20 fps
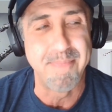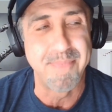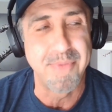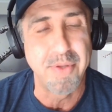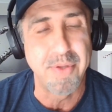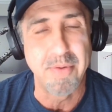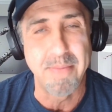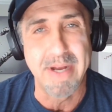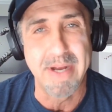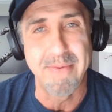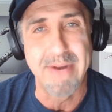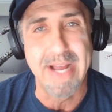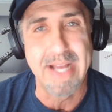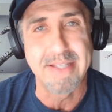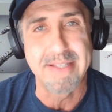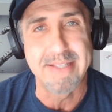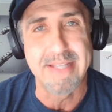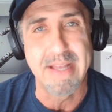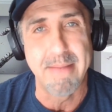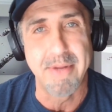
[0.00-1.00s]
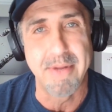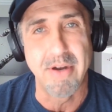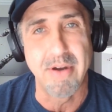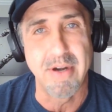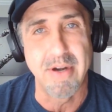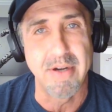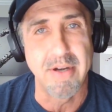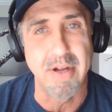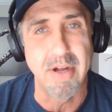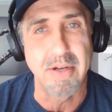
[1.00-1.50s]
through my
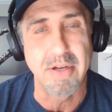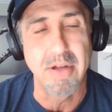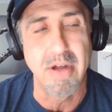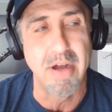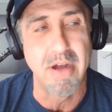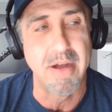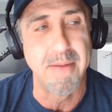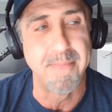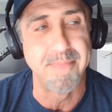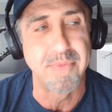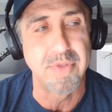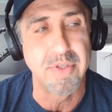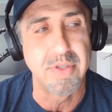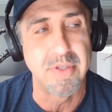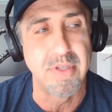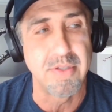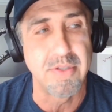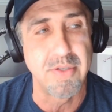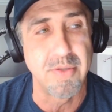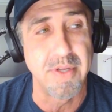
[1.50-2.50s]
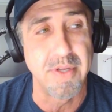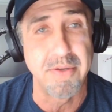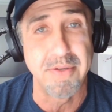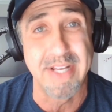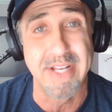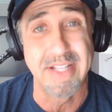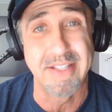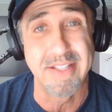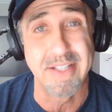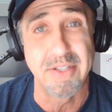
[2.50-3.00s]
radseminar.com to other
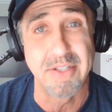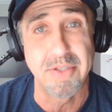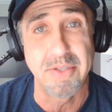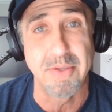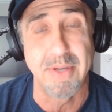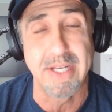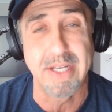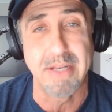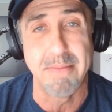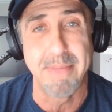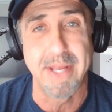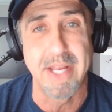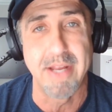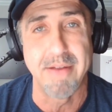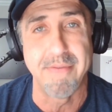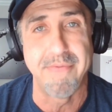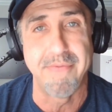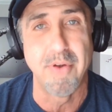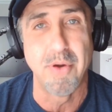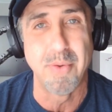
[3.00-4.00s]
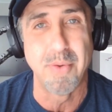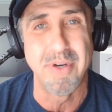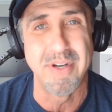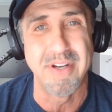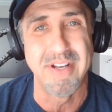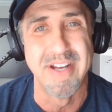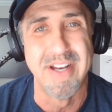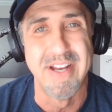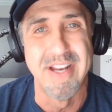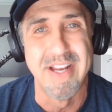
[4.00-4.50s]
dentists so I can pay it forward.